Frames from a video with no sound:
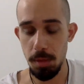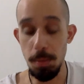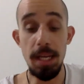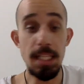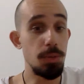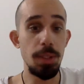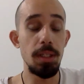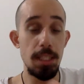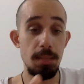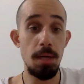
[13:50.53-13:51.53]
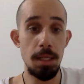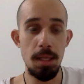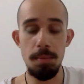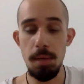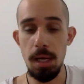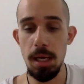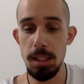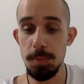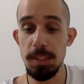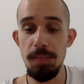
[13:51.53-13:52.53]
But Israel is among them,
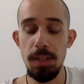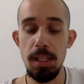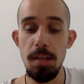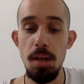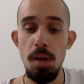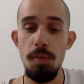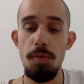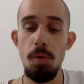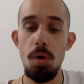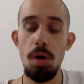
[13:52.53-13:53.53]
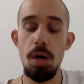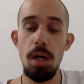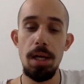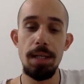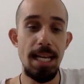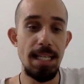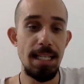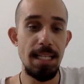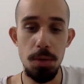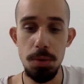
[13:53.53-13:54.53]
specifically for
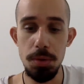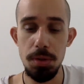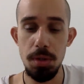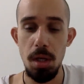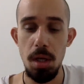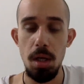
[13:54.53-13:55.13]
Netanyahu's